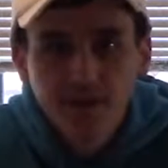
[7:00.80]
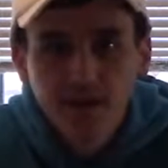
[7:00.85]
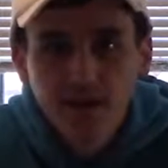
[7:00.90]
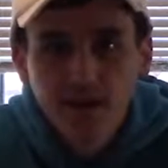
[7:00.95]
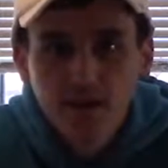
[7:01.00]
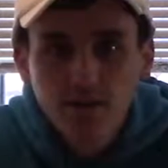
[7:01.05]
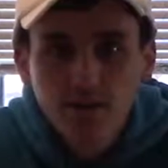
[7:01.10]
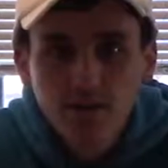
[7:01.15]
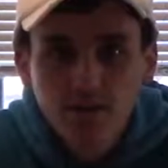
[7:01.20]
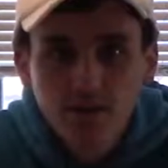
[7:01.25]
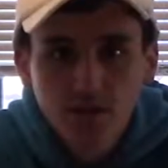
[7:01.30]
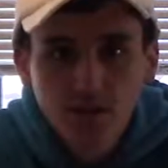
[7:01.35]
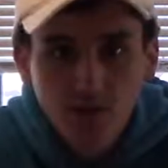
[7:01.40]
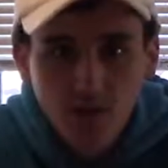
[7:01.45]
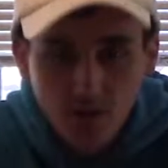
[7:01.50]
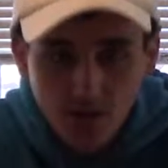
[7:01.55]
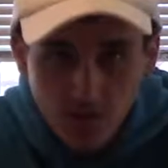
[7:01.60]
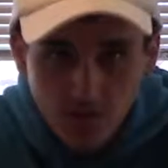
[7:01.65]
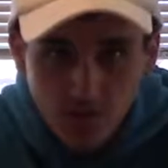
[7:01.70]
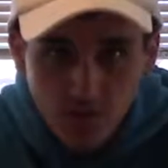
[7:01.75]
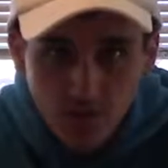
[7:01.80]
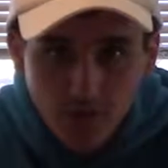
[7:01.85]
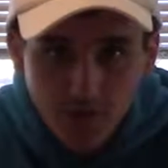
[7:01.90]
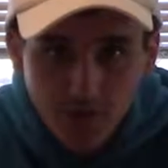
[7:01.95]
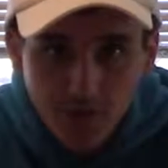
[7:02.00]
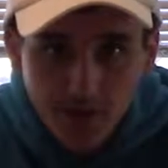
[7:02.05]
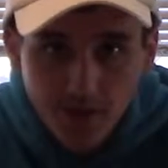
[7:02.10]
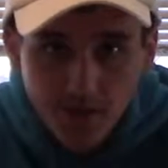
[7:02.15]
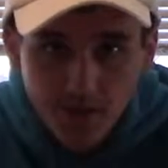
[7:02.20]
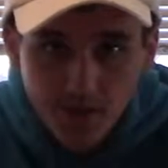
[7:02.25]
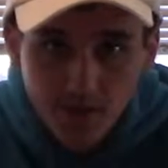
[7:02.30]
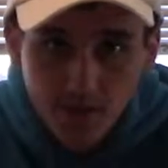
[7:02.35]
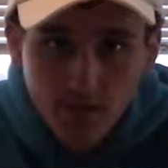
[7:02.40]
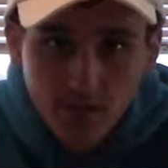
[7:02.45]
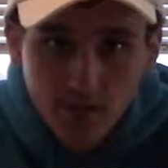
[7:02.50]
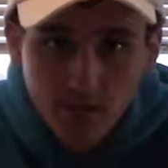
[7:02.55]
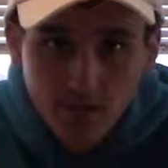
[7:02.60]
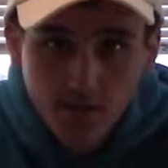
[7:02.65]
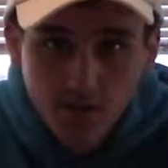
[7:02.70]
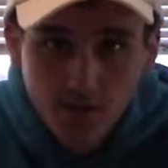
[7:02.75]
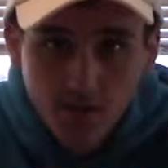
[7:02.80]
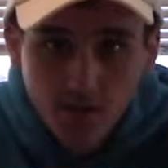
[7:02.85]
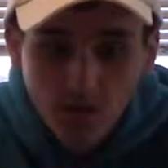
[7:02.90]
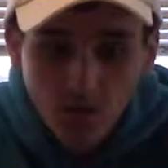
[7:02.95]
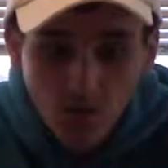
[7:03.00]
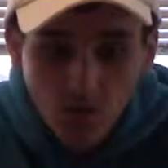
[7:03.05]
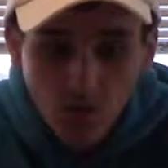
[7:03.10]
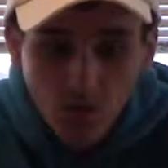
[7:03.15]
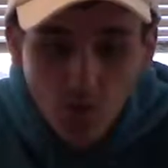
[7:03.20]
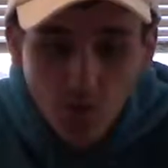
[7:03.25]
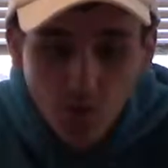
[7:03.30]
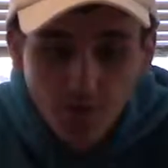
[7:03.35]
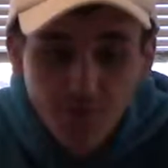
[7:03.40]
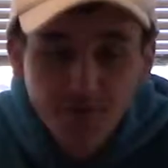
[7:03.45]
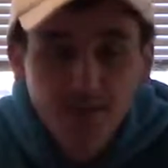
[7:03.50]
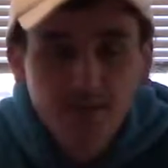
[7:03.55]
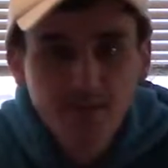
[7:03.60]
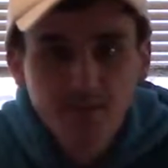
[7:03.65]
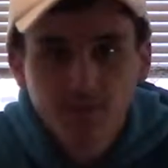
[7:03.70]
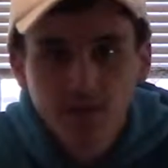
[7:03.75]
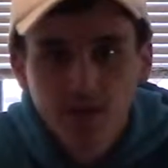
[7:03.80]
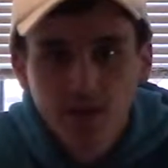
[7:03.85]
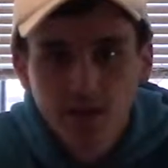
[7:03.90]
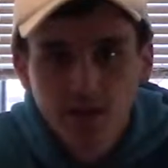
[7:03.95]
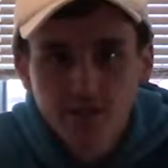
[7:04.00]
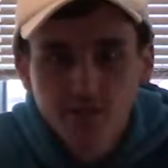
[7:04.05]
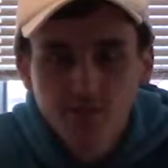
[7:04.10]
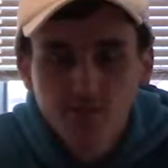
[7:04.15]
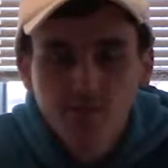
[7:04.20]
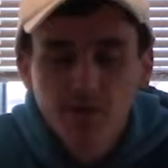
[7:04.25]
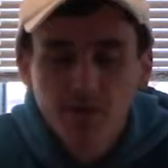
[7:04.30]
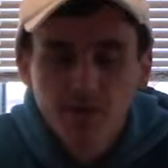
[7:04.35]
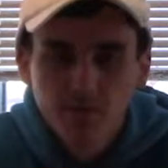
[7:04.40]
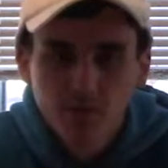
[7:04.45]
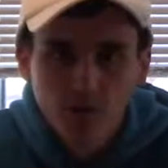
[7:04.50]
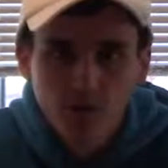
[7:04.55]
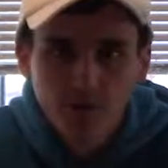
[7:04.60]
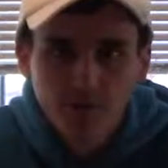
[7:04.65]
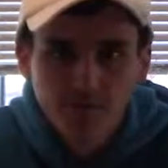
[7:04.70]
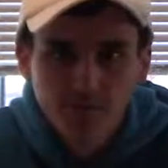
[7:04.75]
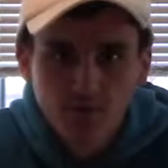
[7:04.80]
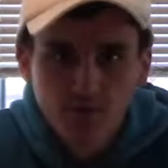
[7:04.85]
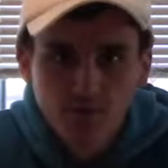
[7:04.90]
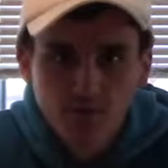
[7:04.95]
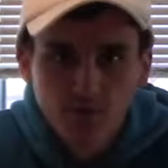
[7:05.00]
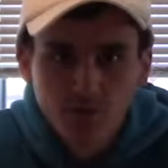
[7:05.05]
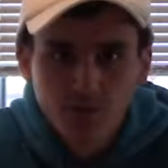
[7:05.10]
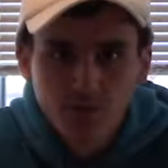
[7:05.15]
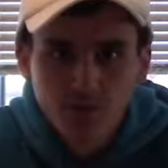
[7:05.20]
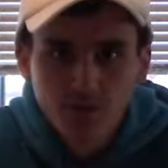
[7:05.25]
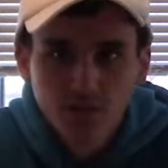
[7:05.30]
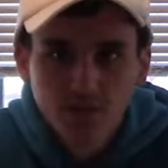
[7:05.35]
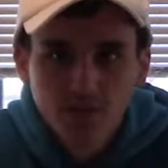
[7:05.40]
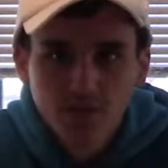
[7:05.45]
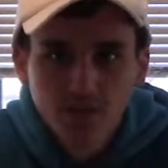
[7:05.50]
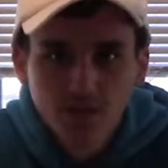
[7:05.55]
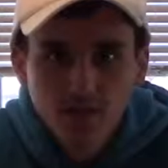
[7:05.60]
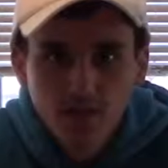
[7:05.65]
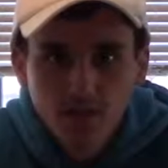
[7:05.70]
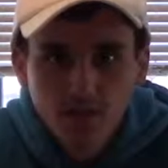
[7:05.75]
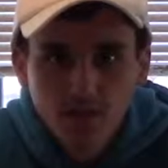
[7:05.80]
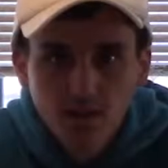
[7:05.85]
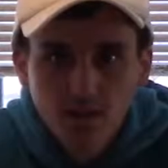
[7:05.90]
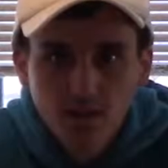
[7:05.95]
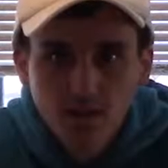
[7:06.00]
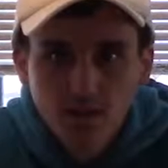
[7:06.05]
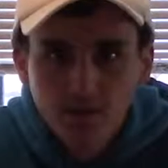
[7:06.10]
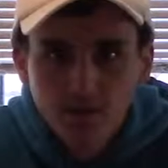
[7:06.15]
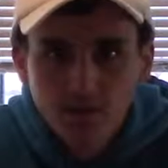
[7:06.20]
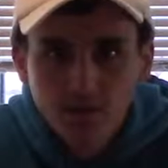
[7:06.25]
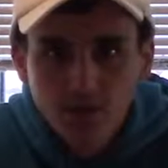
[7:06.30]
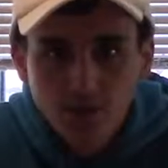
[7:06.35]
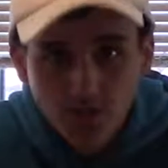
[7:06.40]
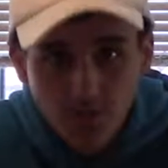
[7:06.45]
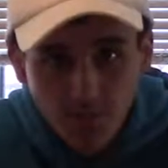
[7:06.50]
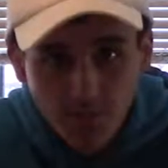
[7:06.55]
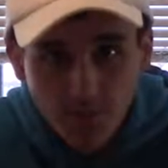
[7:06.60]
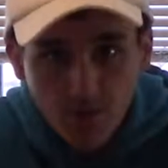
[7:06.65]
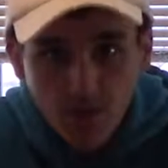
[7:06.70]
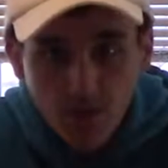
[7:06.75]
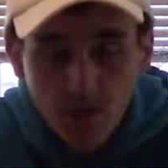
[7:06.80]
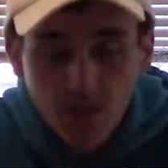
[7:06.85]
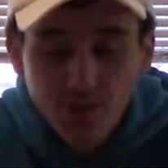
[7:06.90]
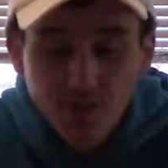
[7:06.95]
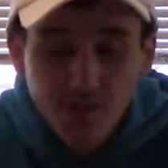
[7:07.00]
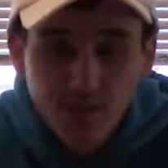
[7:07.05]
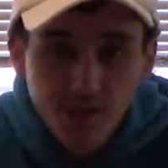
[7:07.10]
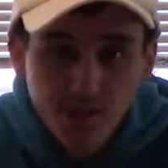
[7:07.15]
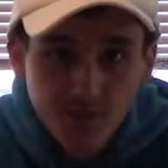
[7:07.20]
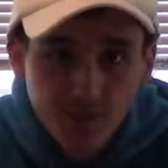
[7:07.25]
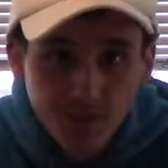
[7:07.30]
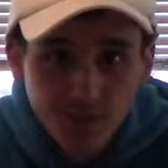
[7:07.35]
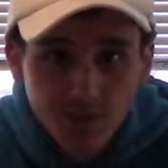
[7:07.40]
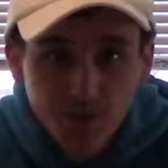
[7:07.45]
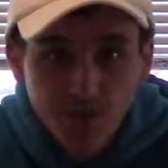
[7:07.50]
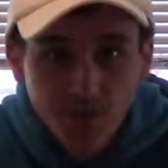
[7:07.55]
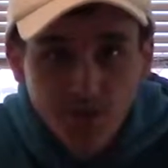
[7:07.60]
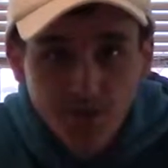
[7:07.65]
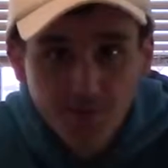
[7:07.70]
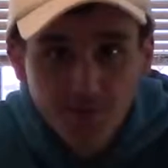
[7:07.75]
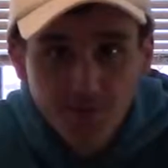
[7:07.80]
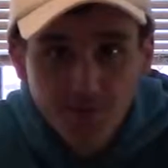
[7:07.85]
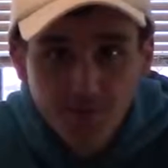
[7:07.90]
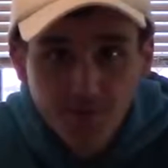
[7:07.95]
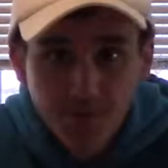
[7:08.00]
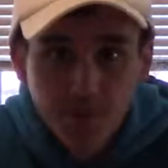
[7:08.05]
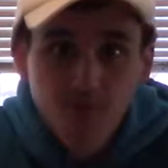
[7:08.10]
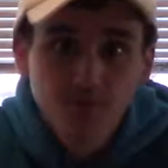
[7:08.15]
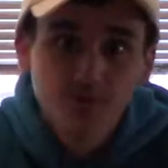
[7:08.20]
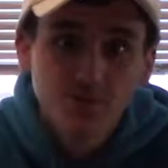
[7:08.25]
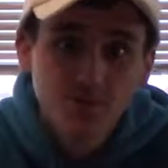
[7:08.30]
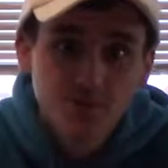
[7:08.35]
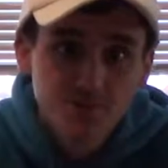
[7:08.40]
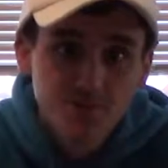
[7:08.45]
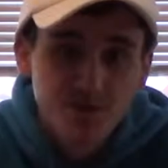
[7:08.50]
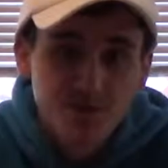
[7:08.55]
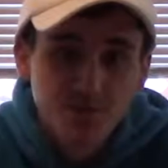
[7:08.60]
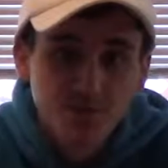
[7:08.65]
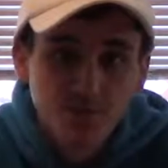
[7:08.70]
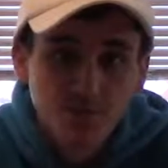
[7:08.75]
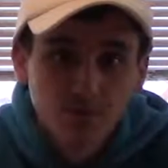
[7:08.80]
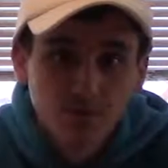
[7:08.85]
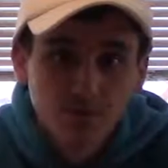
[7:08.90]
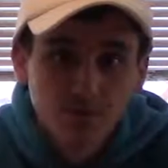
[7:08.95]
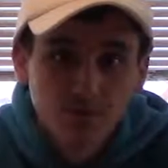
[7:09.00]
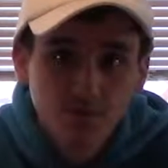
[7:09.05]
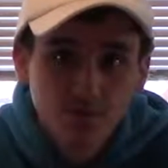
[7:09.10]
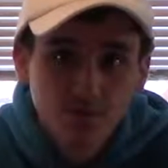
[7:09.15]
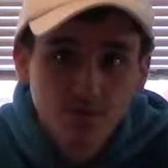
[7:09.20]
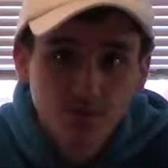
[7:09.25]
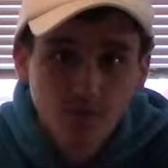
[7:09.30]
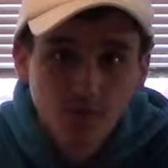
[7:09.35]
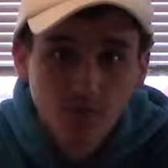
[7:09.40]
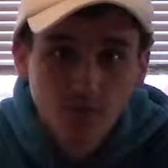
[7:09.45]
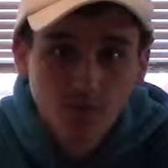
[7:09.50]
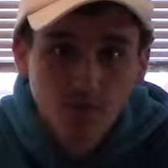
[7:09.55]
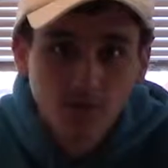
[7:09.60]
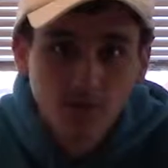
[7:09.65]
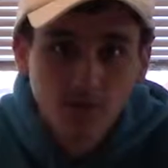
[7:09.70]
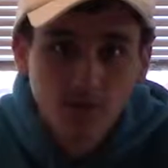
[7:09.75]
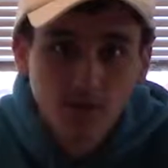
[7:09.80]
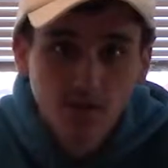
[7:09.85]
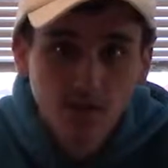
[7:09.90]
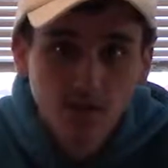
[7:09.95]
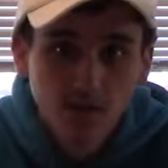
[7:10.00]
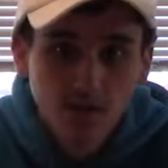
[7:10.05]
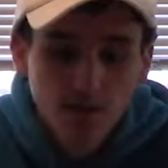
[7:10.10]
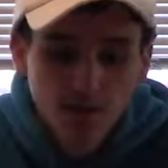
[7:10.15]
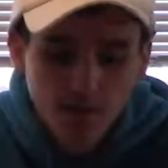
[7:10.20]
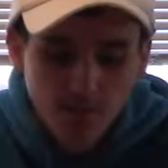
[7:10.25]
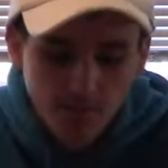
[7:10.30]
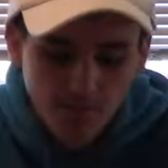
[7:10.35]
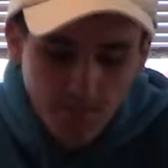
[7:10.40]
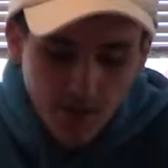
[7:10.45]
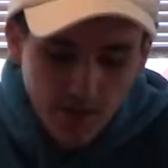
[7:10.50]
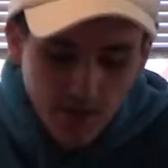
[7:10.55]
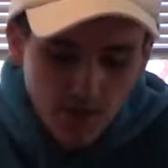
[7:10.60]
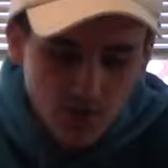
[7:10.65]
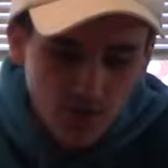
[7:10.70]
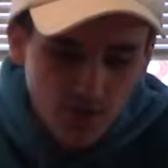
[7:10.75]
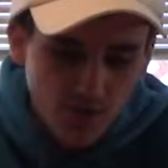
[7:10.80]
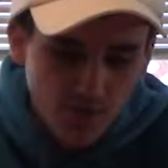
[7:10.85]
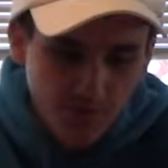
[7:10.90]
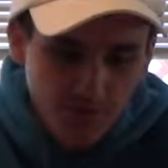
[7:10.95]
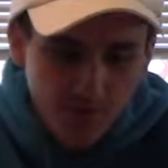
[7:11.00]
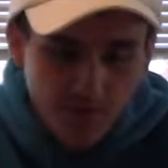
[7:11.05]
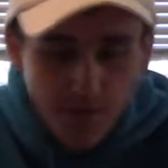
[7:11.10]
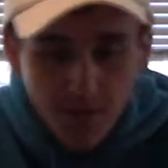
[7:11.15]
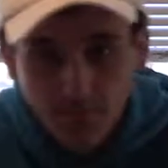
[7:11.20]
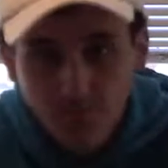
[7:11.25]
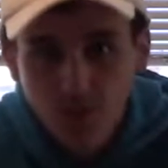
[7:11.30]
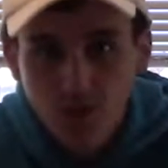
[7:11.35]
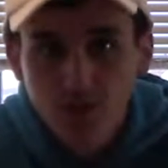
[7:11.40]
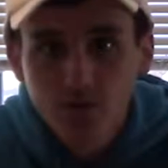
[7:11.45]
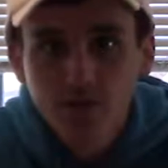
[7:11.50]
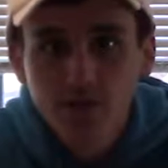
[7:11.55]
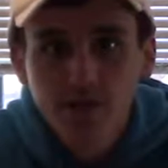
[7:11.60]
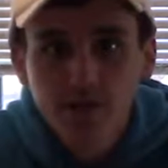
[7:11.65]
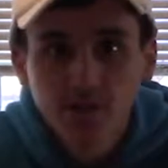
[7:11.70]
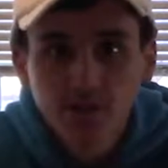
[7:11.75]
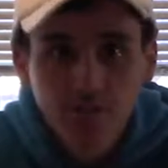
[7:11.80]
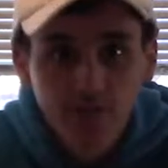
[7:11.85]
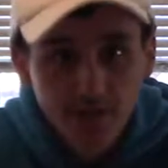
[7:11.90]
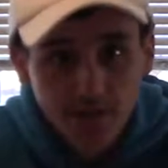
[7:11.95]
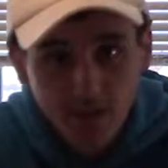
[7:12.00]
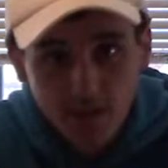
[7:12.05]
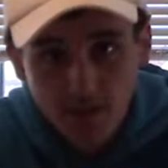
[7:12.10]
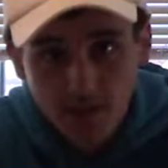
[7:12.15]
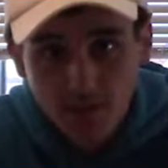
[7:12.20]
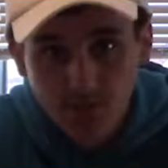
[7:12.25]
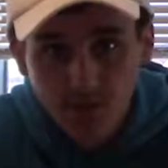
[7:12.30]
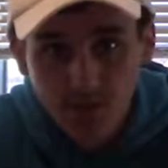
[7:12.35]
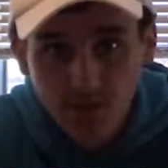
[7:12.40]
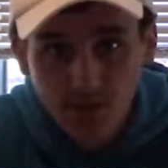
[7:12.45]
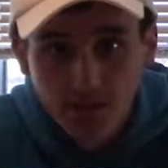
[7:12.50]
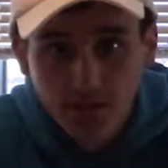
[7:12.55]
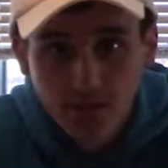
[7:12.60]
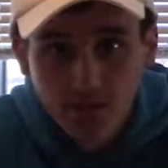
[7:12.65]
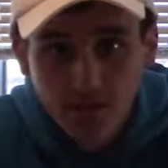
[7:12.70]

character that you'll enjoy doing, or fix up the costume to make it more comfortable for yourself. Just remember, cosplaying is for yourself, not for other people, so make yourself the main priority when cosplaying.